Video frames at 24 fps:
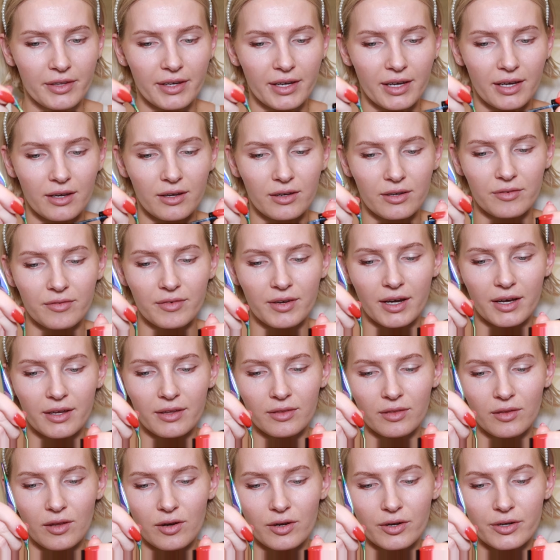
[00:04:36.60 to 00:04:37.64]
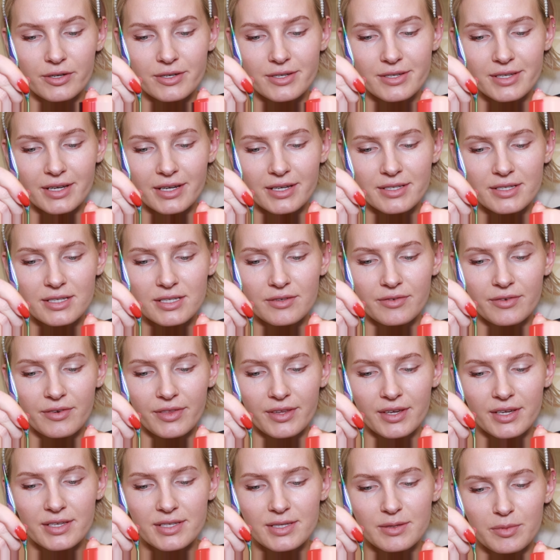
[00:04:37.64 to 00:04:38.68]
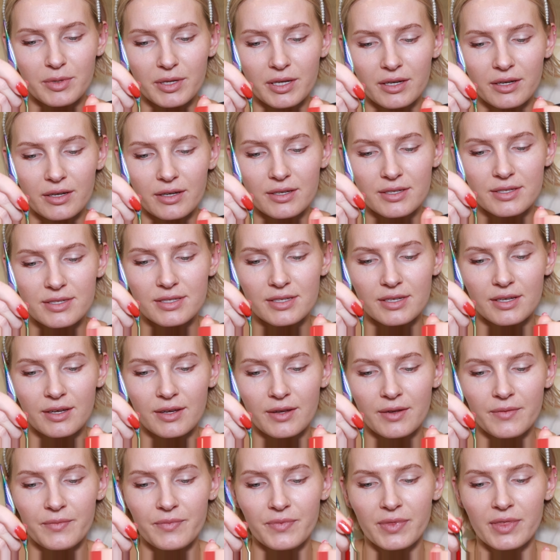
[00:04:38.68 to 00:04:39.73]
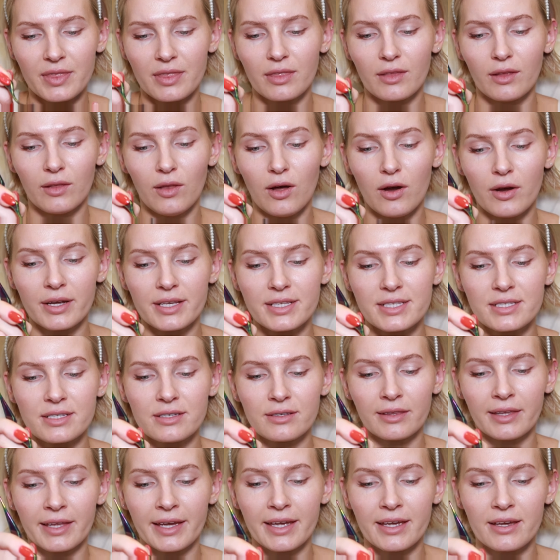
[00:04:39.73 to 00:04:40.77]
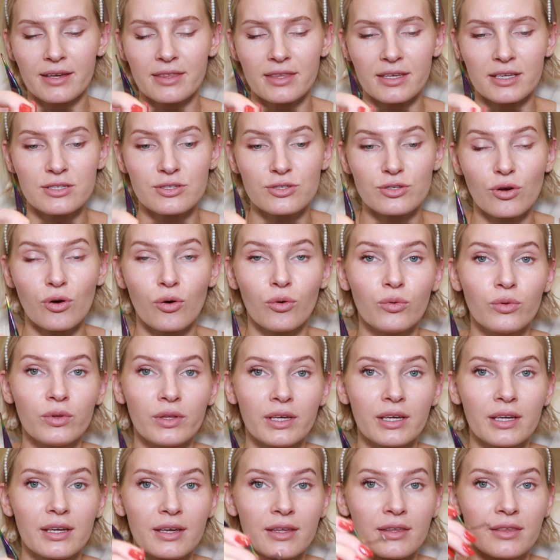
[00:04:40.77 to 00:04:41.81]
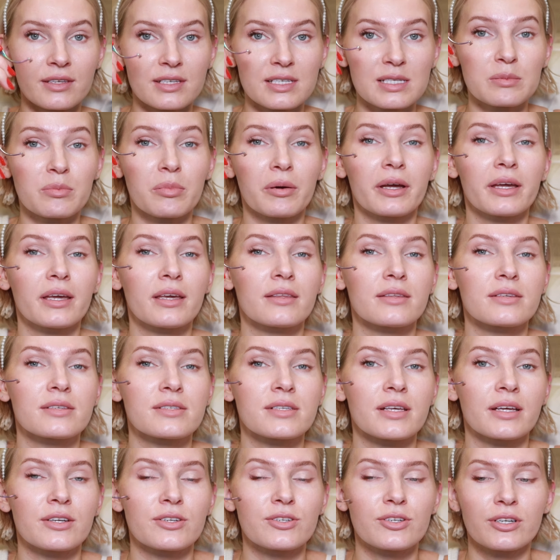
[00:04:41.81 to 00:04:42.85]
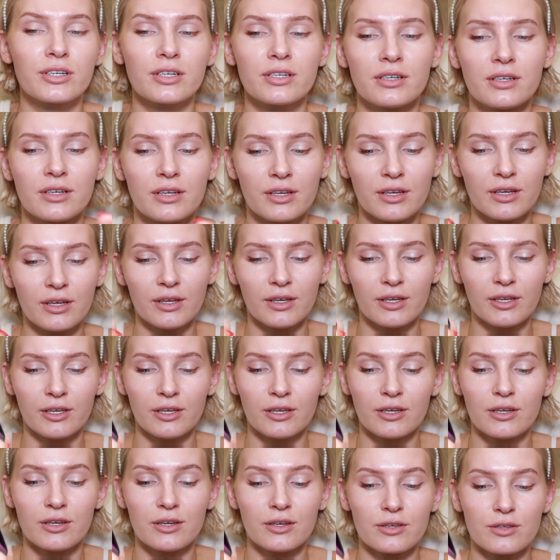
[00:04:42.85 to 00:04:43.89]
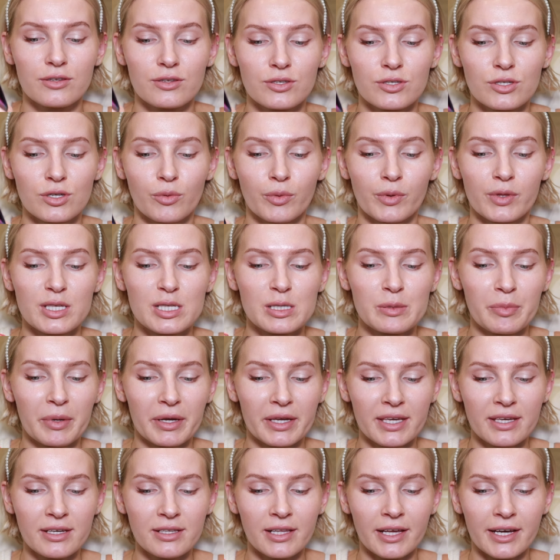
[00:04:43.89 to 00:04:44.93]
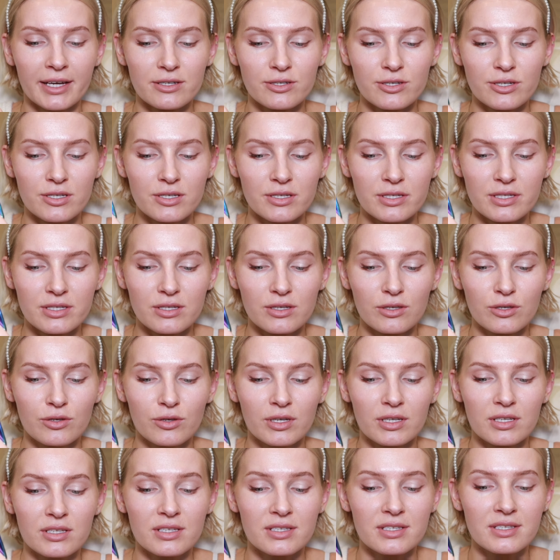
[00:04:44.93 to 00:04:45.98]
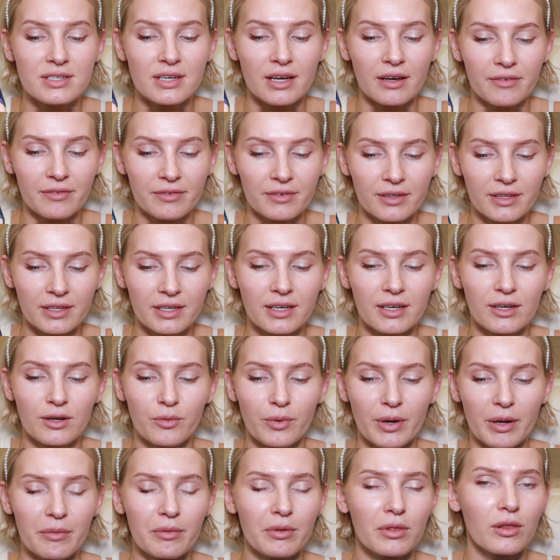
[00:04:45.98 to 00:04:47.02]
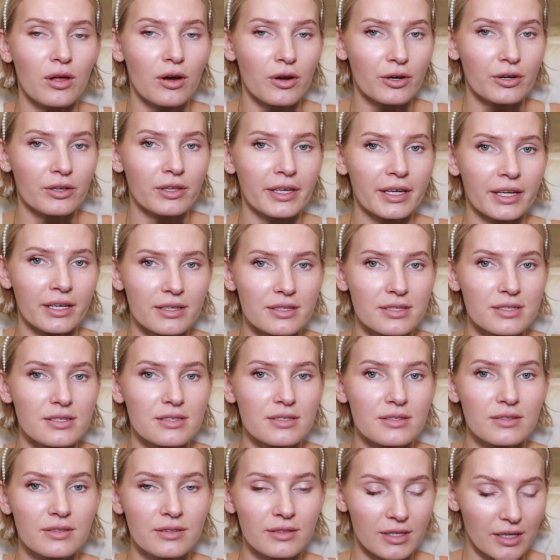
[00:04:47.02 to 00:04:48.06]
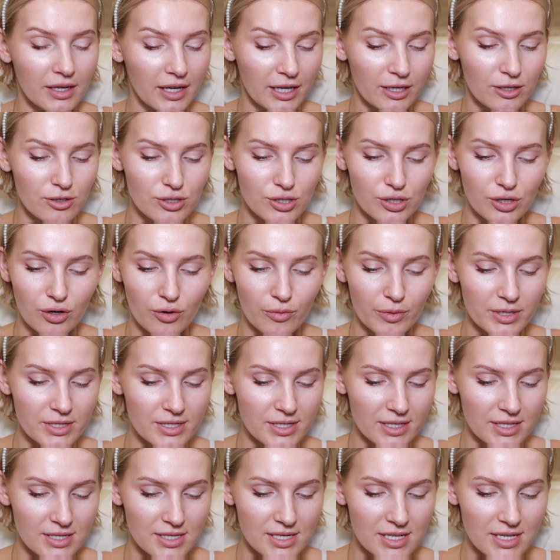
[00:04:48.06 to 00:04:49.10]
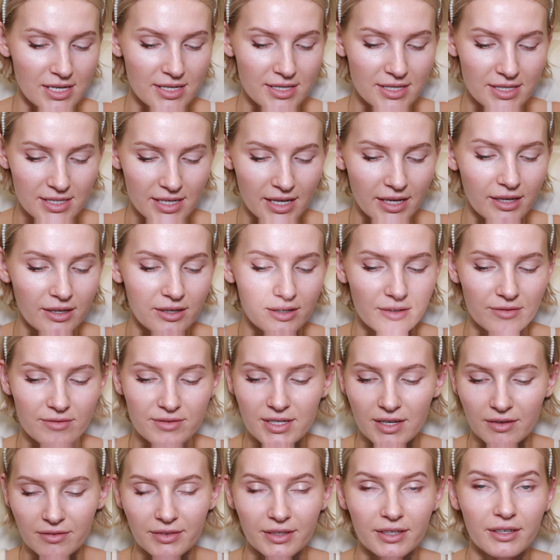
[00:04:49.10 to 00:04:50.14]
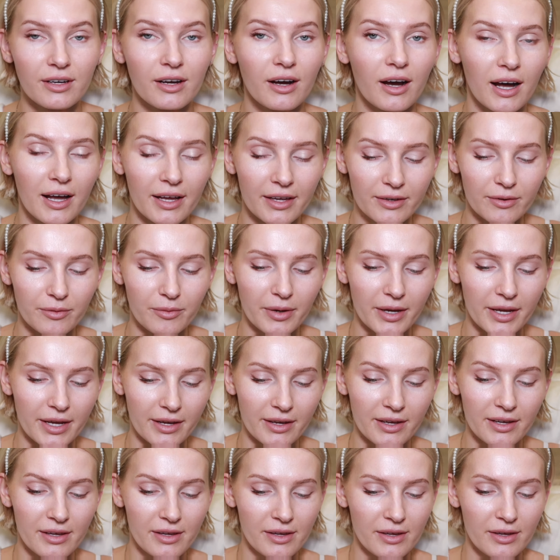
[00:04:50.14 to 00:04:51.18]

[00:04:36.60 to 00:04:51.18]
like I could have gotten longer sizes for these because the longest length is only in the spike in the center. So with spiky lashes, you can definitely get away with longer lengths. Like I usually don't wear 16s. I could have definitely gotten away